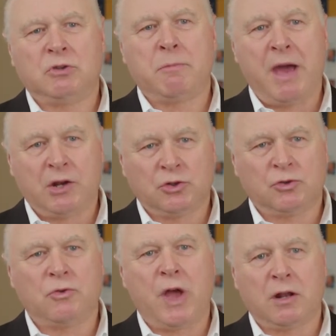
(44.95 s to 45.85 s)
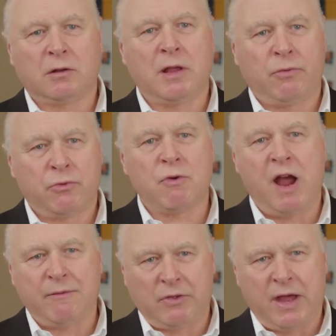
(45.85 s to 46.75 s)
to manage through that and, and
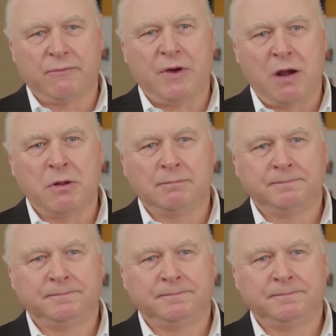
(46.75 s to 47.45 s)
thrive in that environment.